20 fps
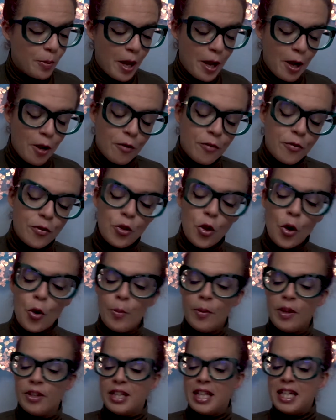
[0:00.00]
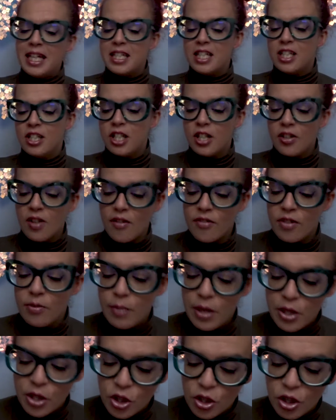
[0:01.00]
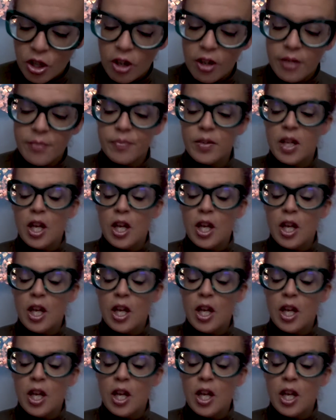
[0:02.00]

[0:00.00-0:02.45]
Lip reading: out from the legendary affirmation card.